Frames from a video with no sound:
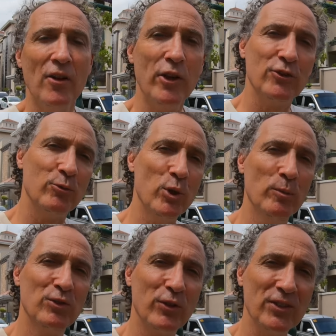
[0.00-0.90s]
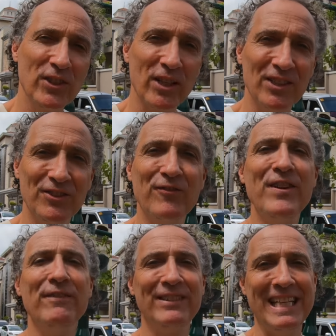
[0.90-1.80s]
There's rooms for as little as
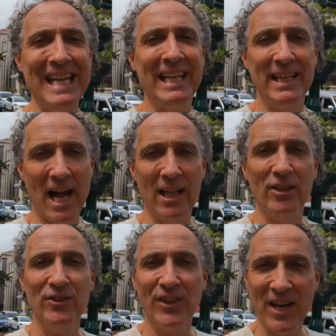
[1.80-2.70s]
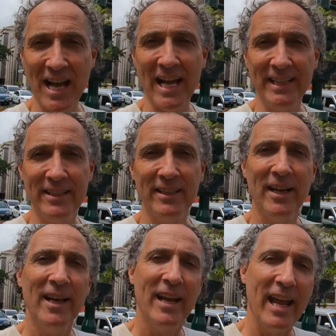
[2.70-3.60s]
$15 a night,
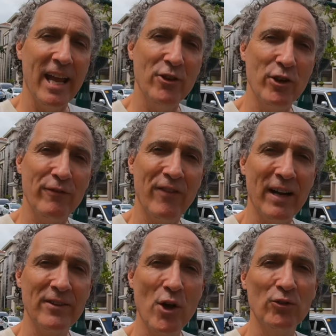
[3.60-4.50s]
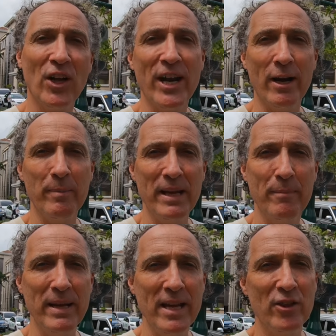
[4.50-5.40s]
and you can find those on Airbnb.